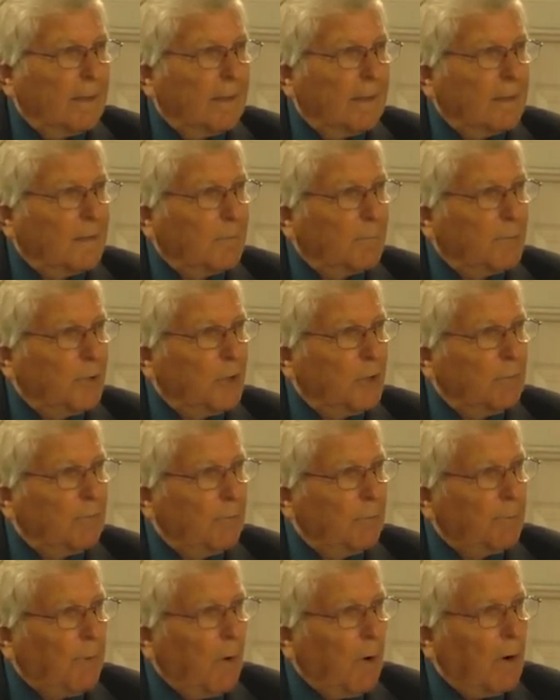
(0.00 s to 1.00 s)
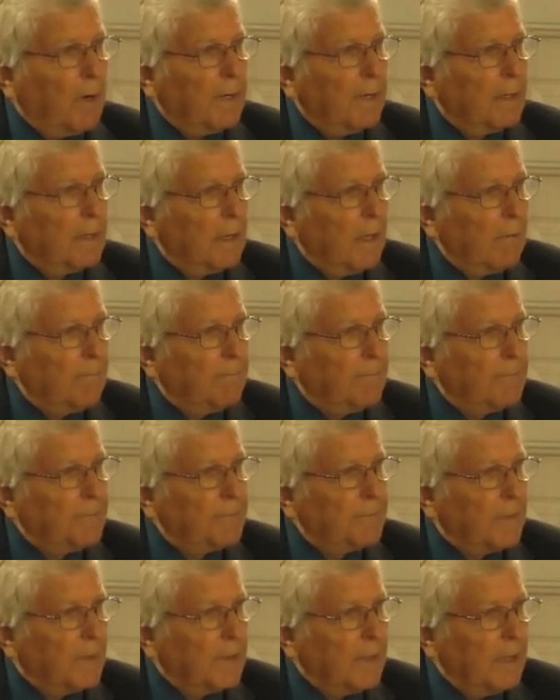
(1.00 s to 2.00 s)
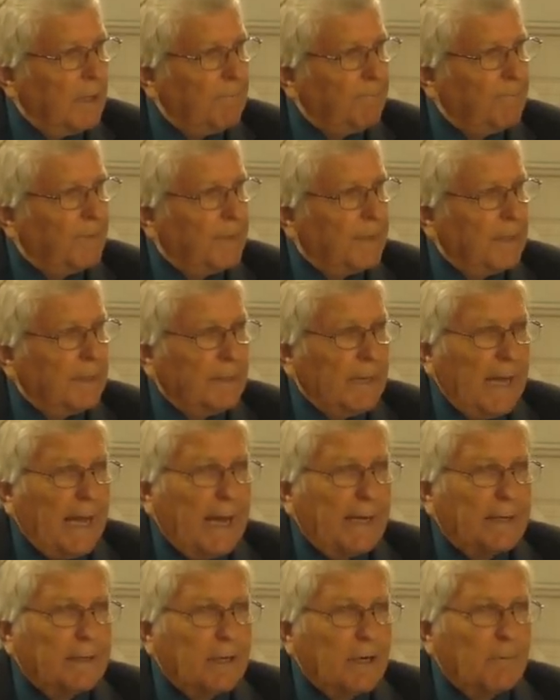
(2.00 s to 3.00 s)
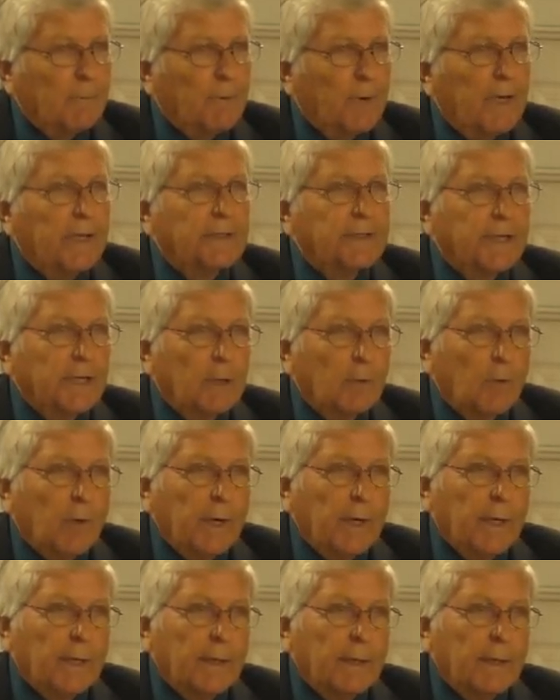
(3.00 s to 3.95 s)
And the beautiful part, He loved us enough that He died in our place anyway,